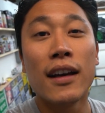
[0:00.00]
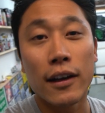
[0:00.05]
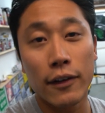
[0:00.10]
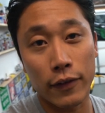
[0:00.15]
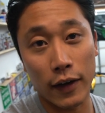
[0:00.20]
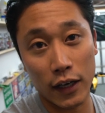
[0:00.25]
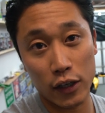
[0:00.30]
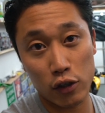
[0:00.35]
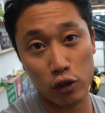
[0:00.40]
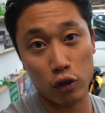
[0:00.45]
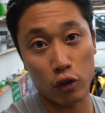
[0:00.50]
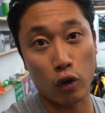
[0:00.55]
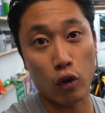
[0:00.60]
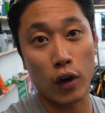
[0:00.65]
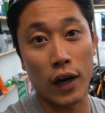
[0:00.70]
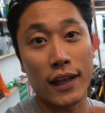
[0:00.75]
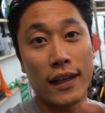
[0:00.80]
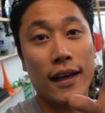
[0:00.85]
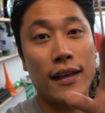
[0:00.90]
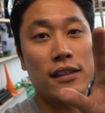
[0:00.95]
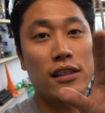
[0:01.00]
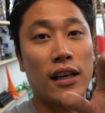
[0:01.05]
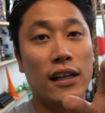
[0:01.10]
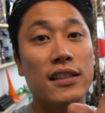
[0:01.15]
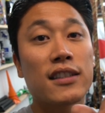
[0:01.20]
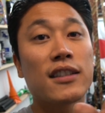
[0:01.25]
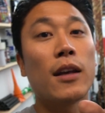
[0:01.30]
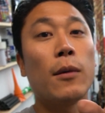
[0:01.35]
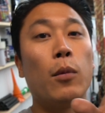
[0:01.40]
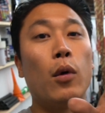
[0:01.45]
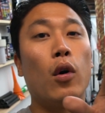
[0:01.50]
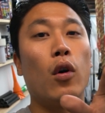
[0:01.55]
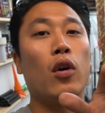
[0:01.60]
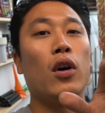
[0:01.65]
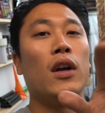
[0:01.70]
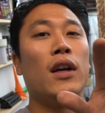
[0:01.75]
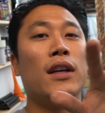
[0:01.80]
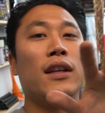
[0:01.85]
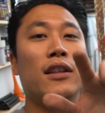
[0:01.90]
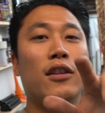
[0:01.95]
functional and
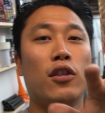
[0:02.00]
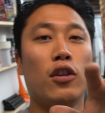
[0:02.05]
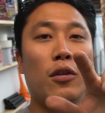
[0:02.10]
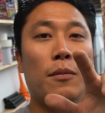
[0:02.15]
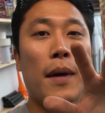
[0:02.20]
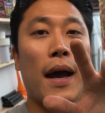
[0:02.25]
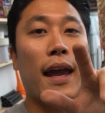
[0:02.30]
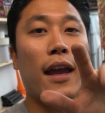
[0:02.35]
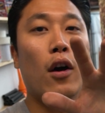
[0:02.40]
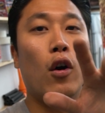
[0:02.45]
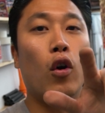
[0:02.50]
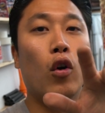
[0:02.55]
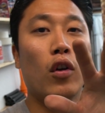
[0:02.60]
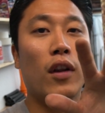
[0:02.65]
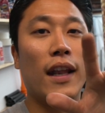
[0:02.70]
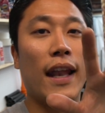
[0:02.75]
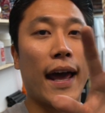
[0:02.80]
adjustable to my own